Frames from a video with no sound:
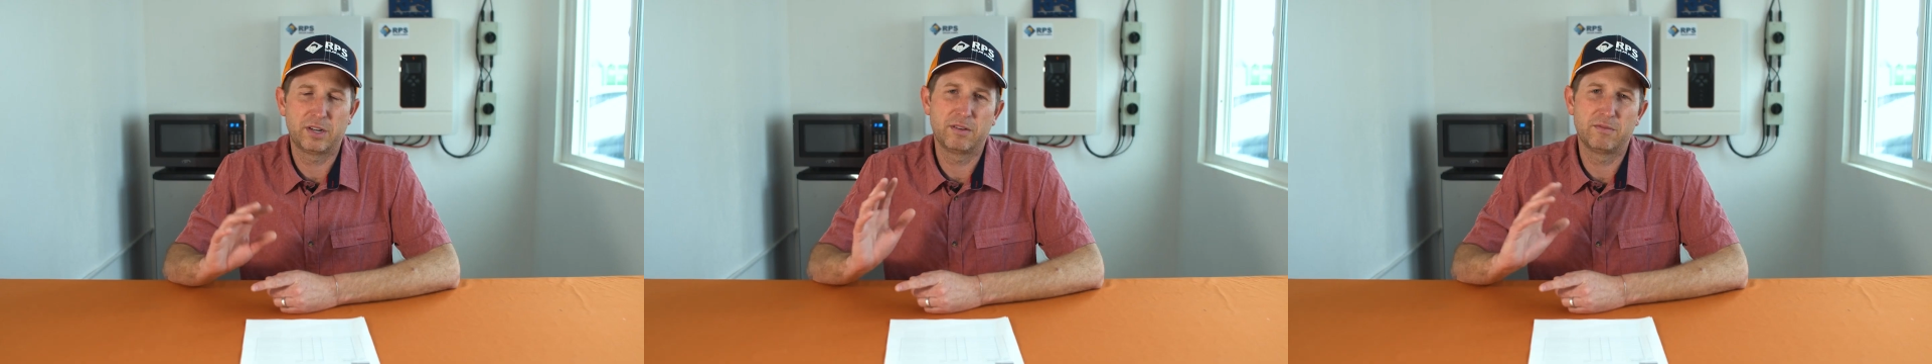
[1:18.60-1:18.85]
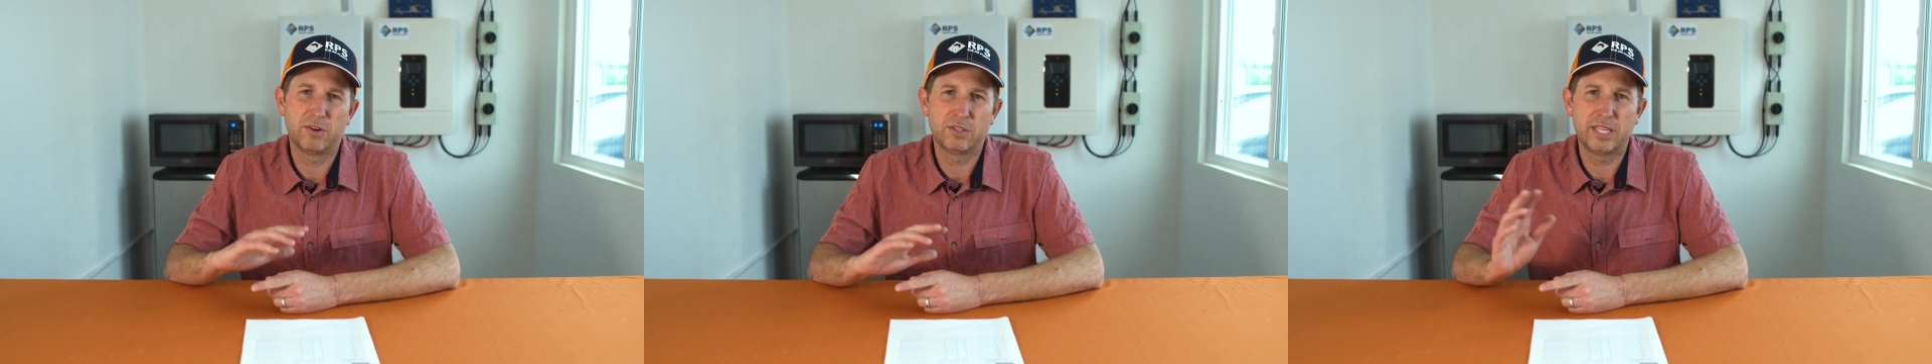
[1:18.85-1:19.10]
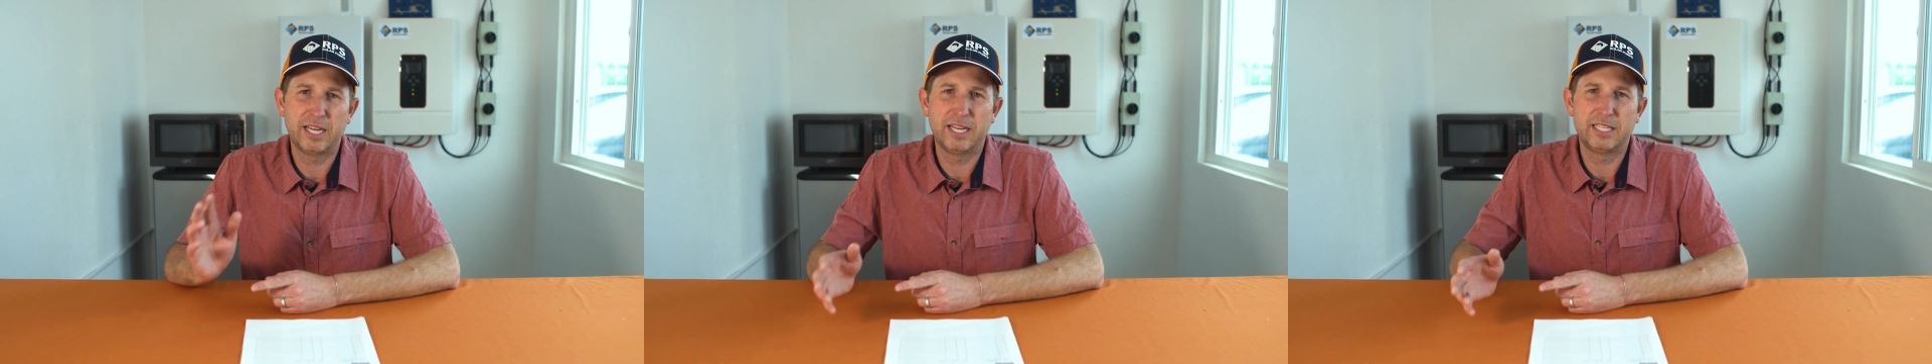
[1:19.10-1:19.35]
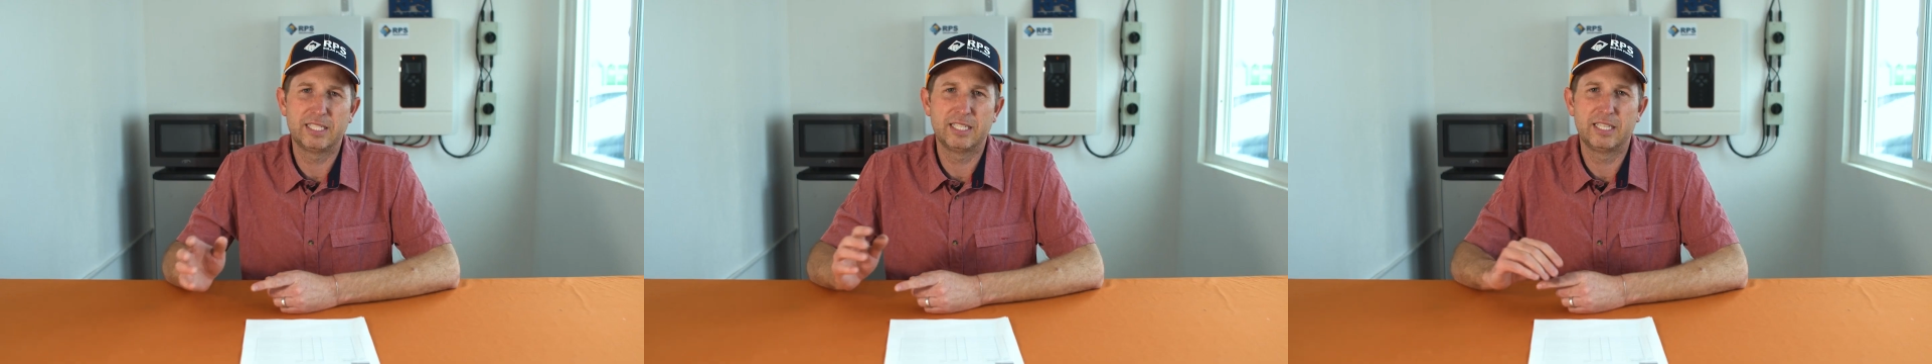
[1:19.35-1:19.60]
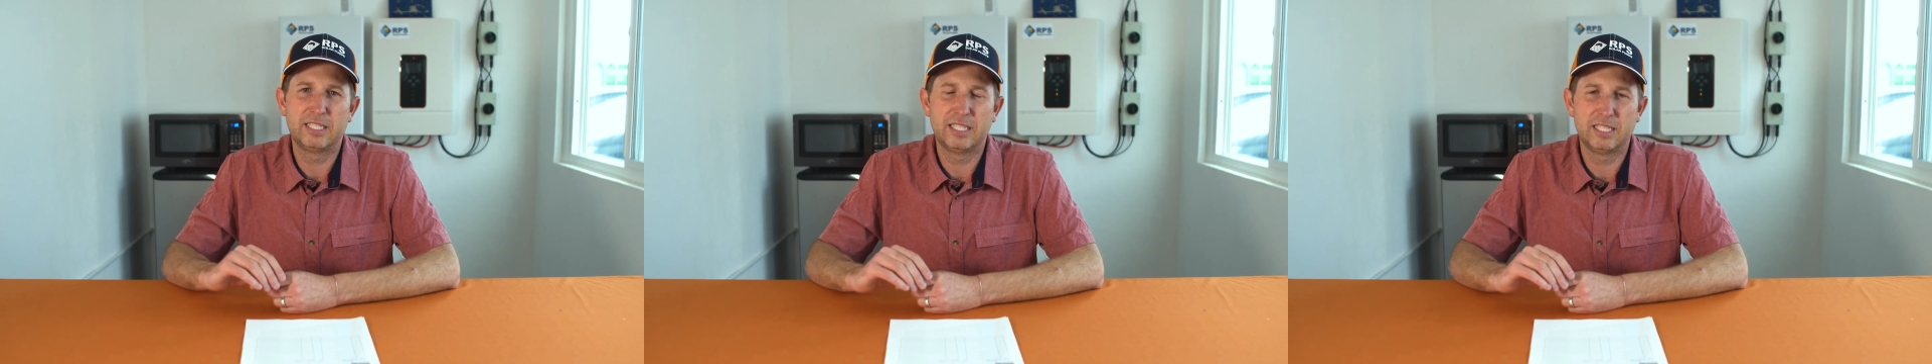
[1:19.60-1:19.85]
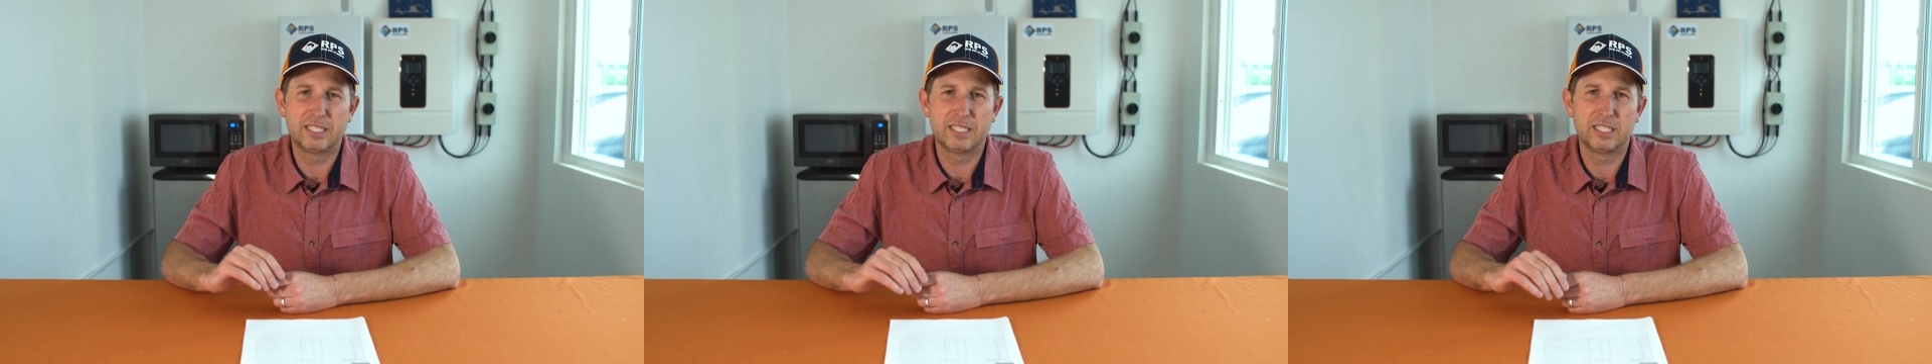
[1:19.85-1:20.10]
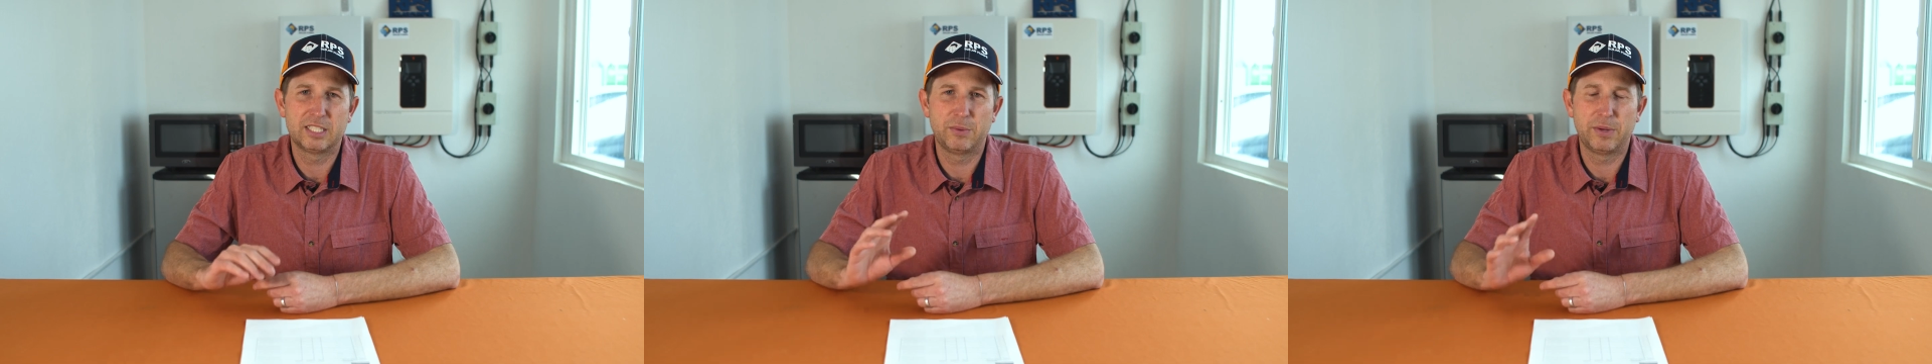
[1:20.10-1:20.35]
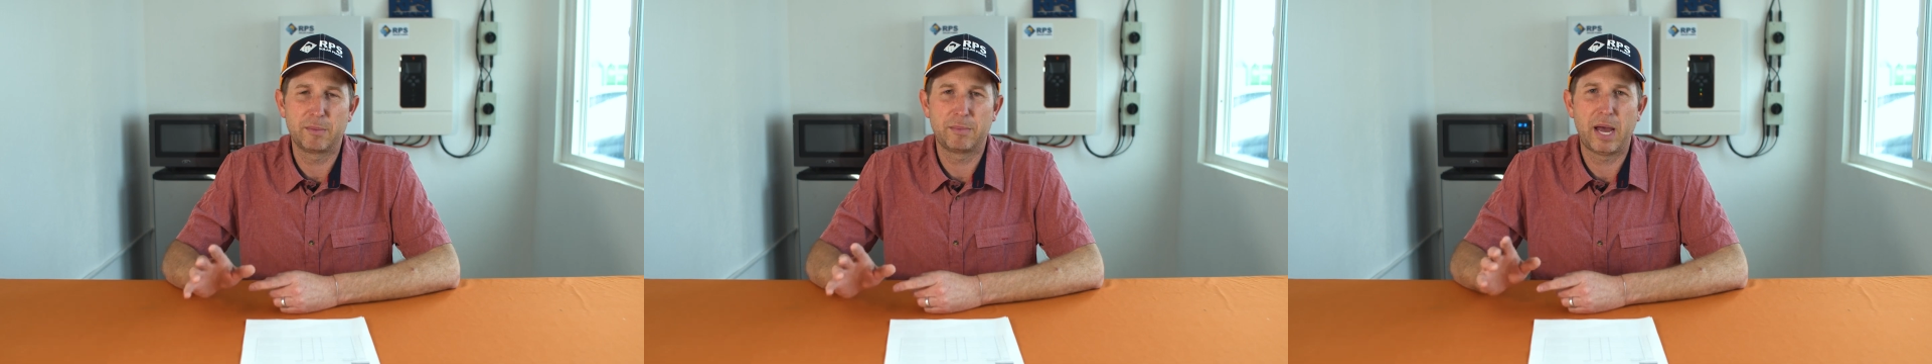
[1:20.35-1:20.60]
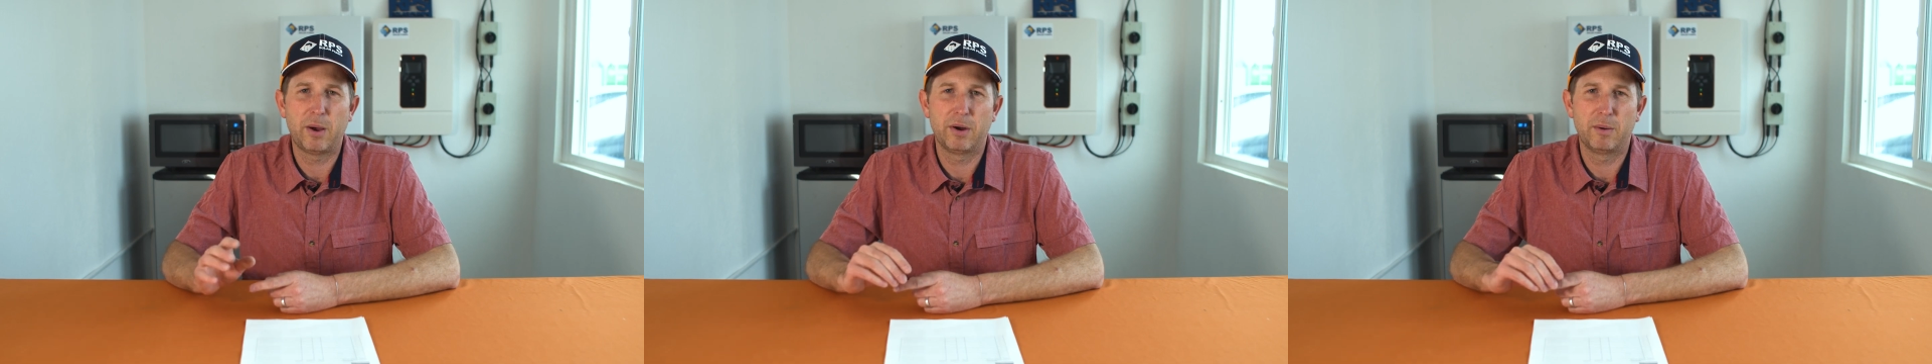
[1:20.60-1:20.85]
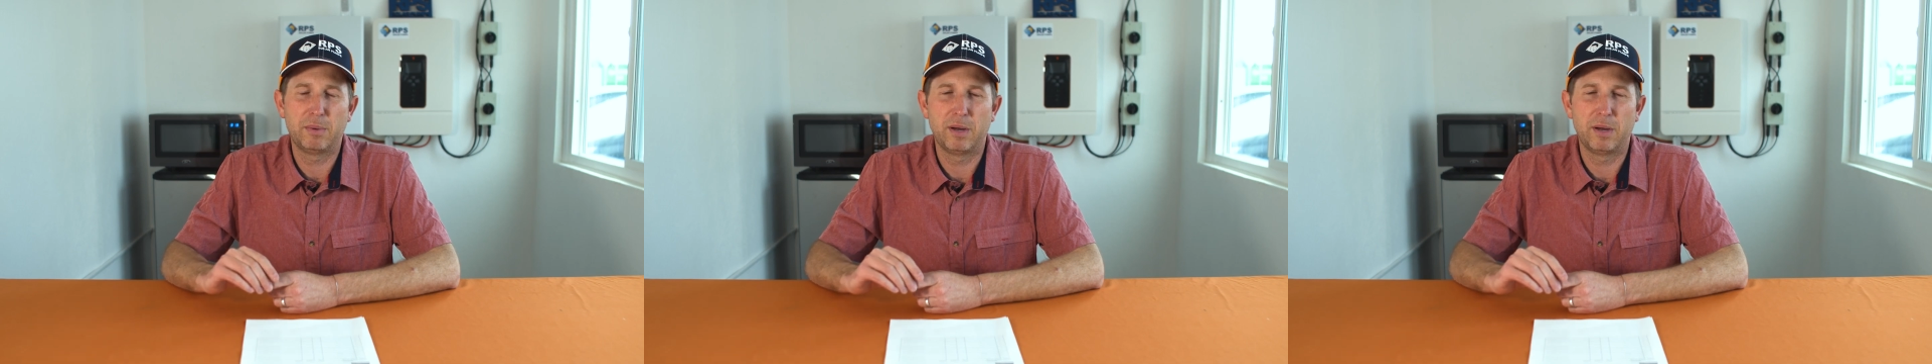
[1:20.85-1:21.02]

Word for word: to convert the AC to DC so we can power our